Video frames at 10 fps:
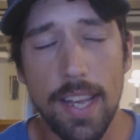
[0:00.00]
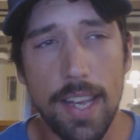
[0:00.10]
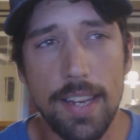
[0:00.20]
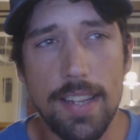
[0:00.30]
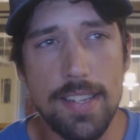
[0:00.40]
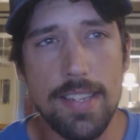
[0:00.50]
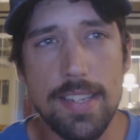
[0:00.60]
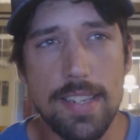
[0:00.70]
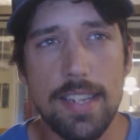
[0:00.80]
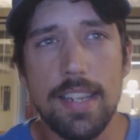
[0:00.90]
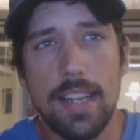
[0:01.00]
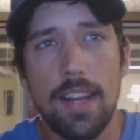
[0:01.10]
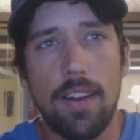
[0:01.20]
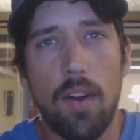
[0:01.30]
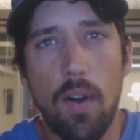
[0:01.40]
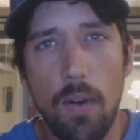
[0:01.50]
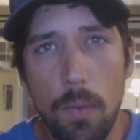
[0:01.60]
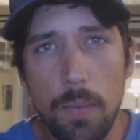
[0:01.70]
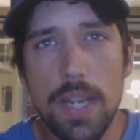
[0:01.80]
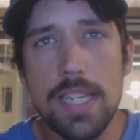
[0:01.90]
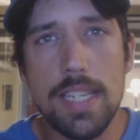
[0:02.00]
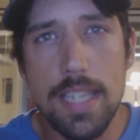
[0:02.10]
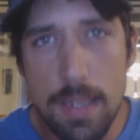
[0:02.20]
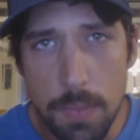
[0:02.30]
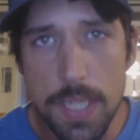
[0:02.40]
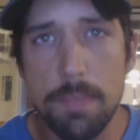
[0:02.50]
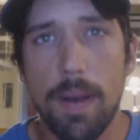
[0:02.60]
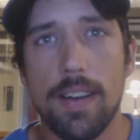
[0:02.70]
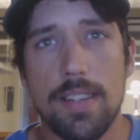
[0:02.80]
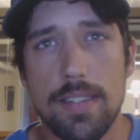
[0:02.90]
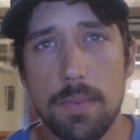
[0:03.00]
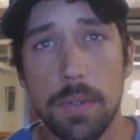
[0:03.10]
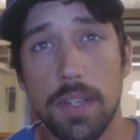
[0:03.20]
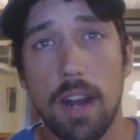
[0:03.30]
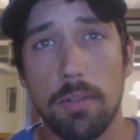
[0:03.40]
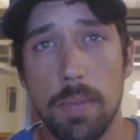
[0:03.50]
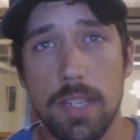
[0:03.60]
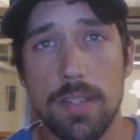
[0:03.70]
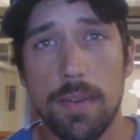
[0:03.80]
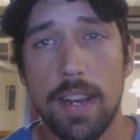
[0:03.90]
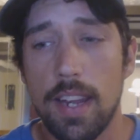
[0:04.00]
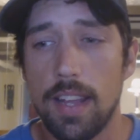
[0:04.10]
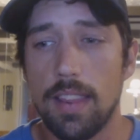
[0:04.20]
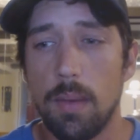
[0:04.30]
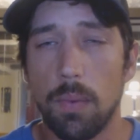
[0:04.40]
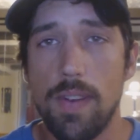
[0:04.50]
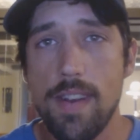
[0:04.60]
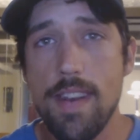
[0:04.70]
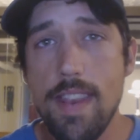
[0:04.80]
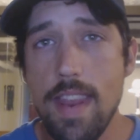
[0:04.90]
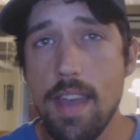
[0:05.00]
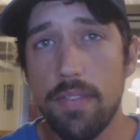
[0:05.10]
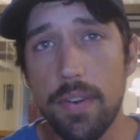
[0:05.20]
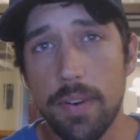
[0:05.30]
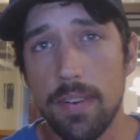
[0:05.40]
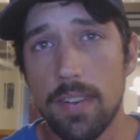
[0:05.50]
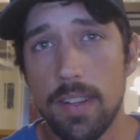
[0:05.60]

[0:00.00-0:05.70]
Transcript: And this is always the response with governments, right? They will never,